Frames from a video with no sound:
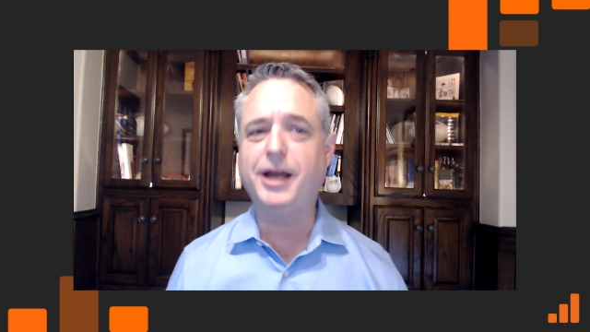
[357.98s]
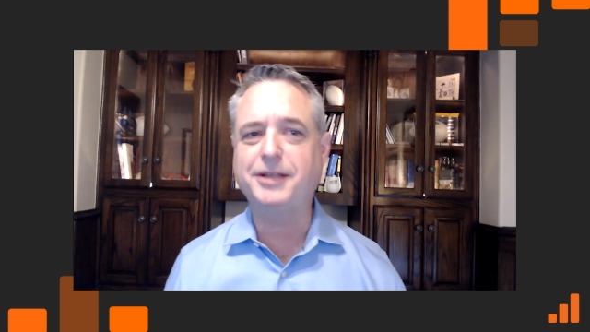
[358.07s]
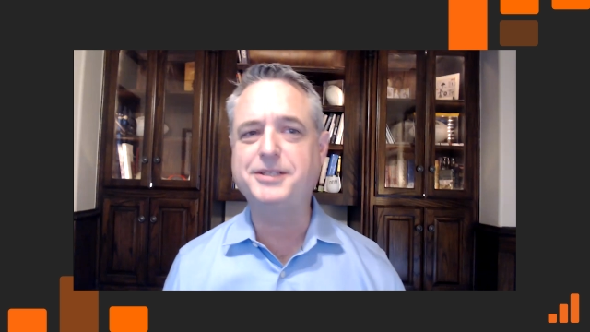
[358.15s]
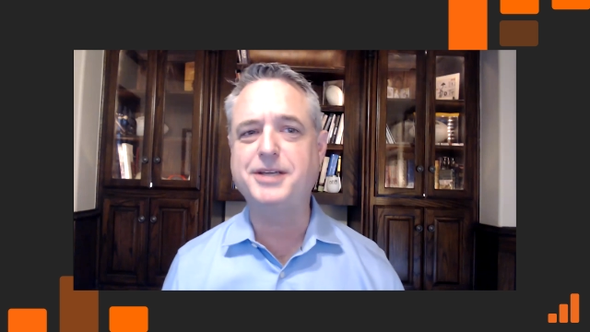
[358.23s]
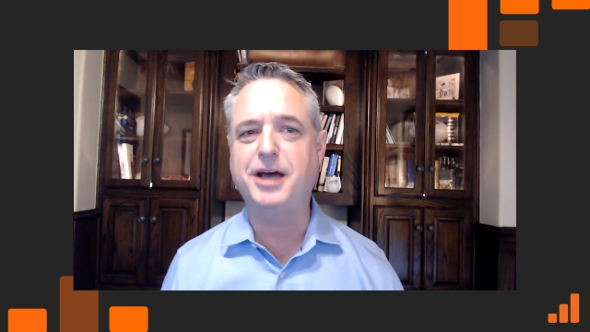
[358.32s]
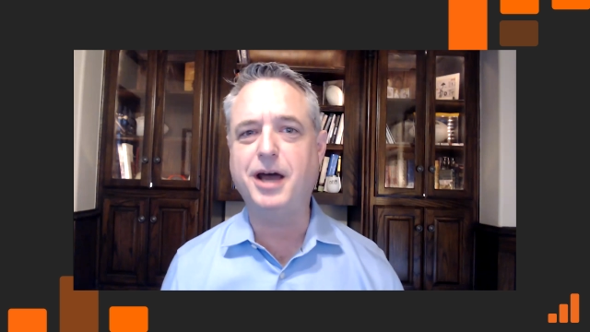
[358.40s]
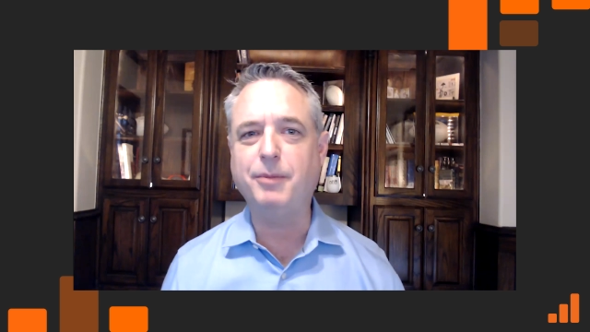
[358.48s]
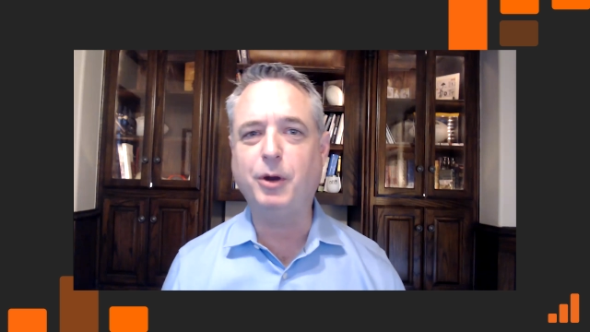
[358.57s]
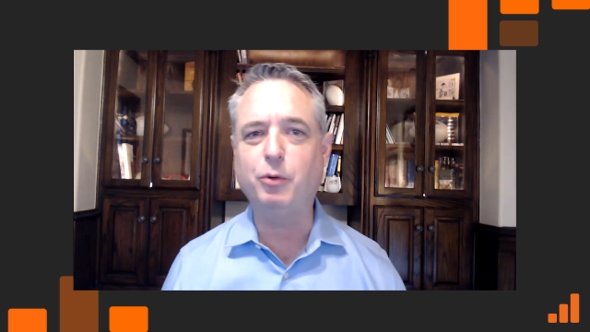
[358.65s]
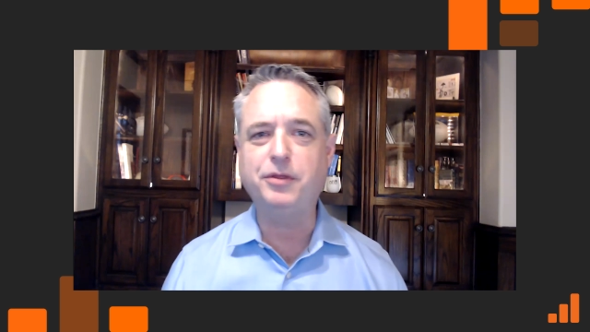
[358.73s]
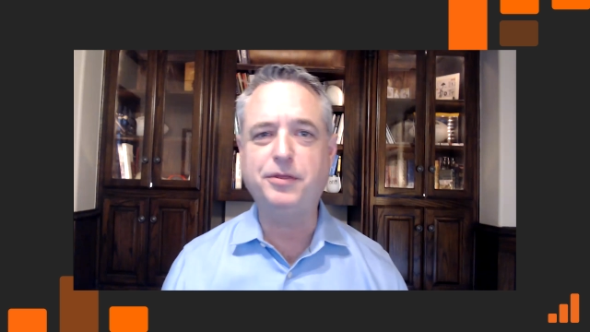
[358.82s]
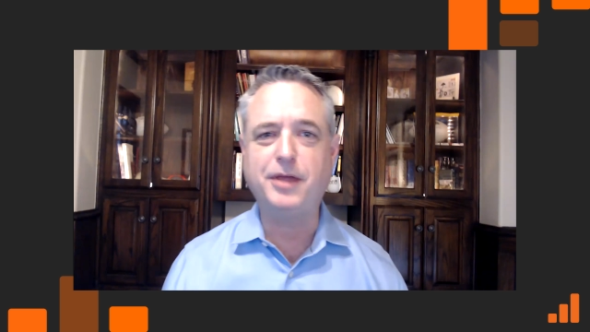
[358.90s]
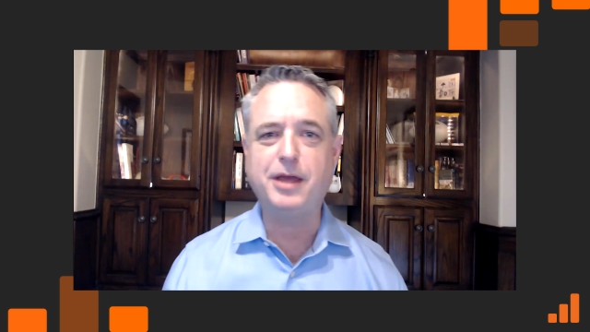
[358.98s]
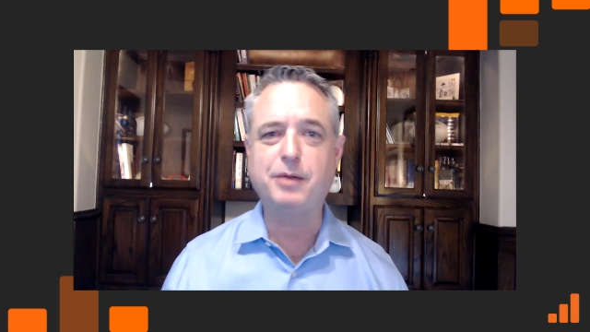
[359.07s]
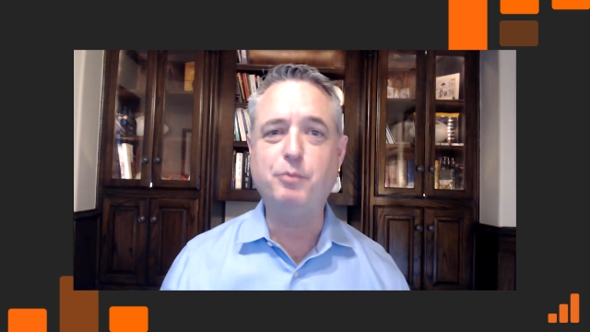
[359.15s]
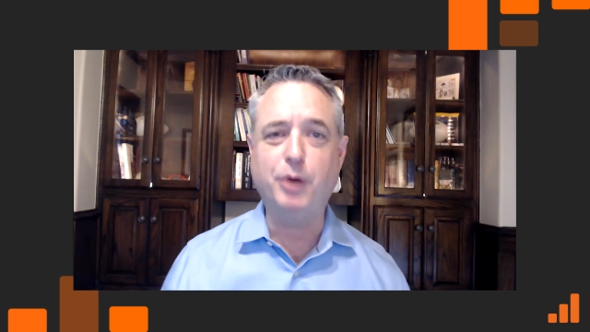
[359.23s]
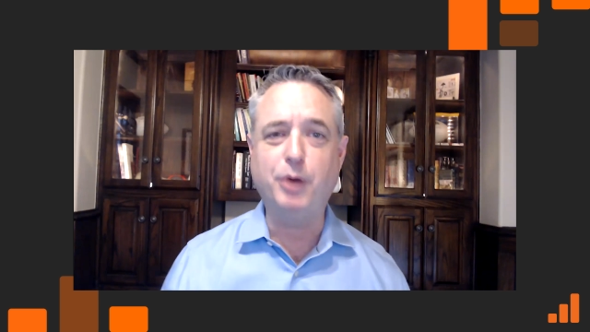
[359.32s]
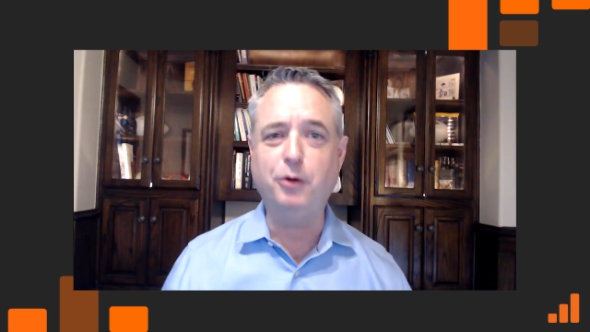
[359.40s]
out of time. I want to
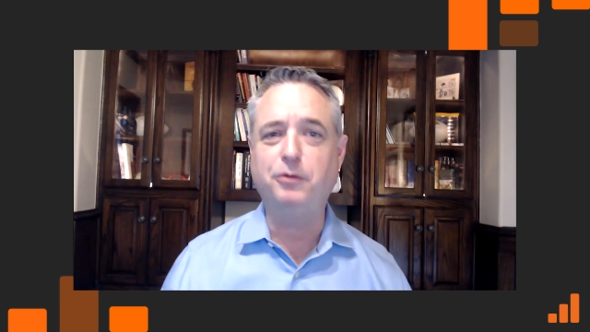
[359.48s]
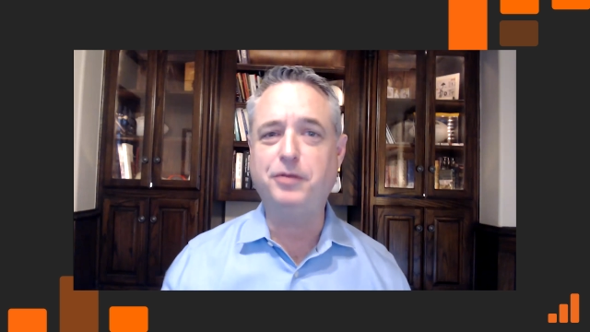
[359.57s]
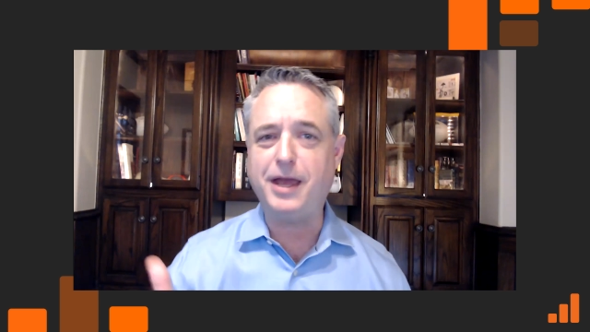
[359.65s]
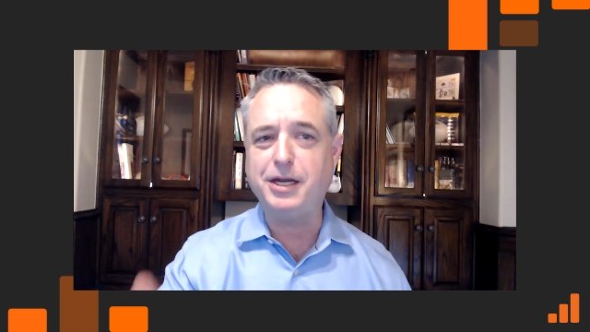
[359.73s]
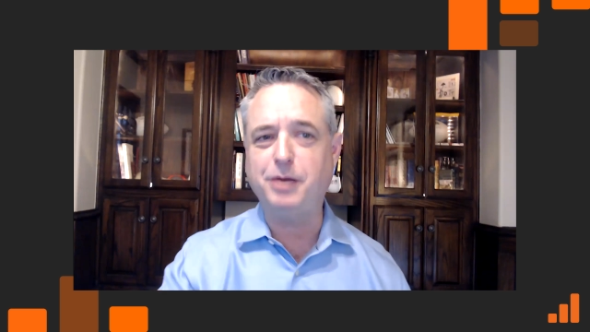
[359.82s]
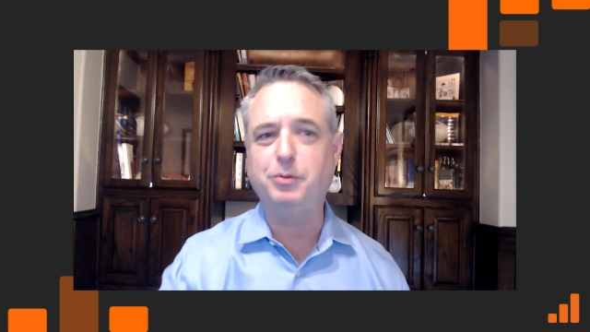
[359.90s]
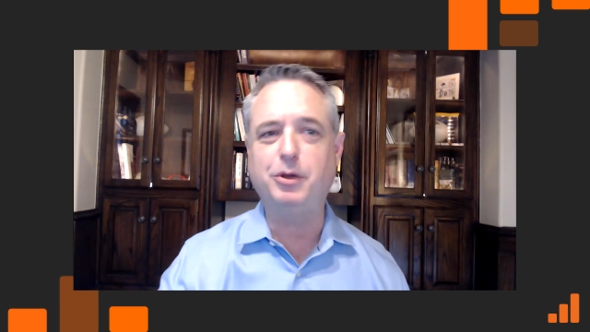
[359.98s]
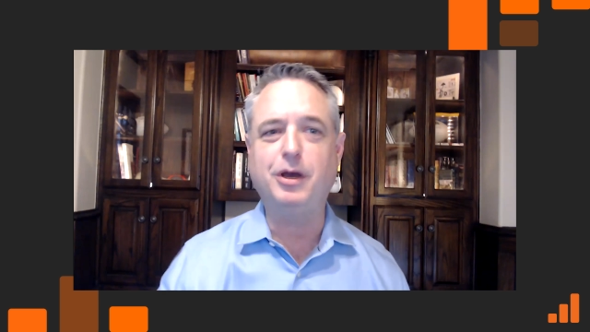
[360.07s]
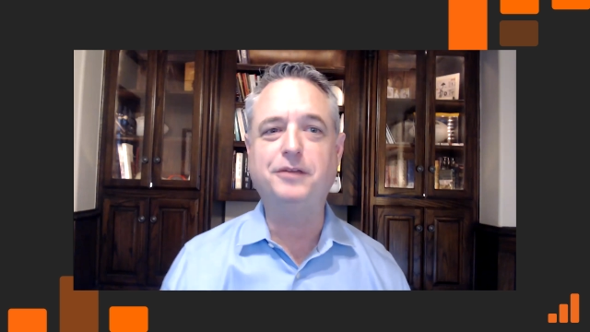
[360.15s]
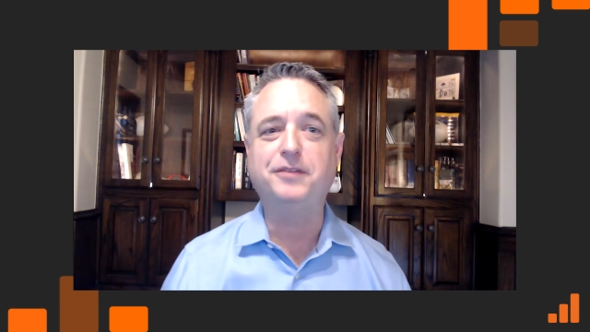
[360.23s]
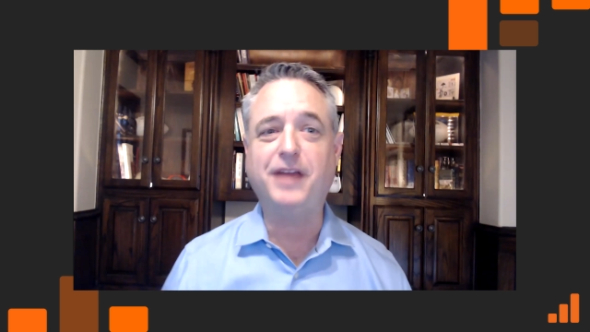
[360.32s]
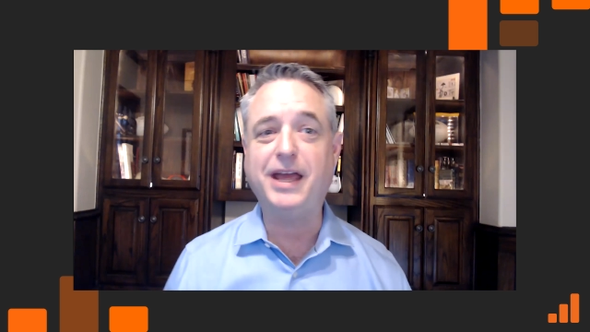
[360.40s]
thank both AWS